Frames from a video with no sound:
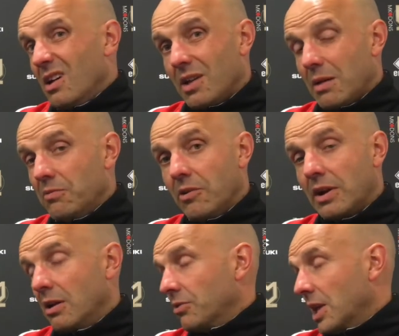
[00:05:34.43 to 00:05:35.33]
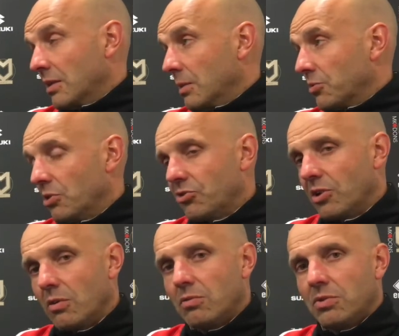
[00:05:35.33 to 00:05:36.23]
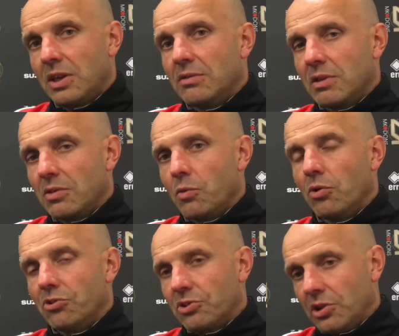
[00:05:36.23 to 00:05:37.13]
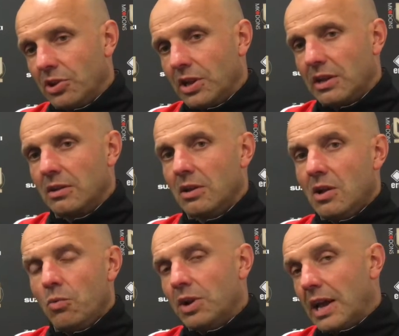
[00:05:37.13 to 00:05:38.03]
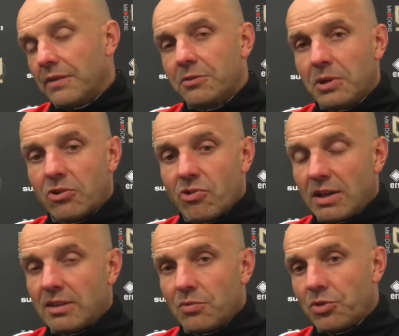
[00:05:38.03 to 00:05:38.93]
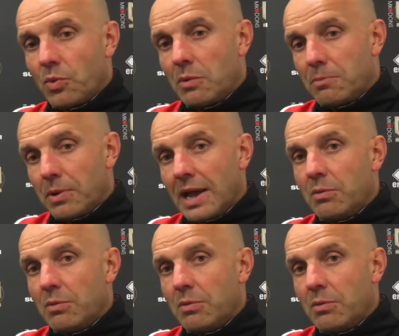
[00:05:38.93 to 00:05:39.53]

Came very close against Ipswich. So things are, the wheels are turning, and we're going to have to be creative with the way we play.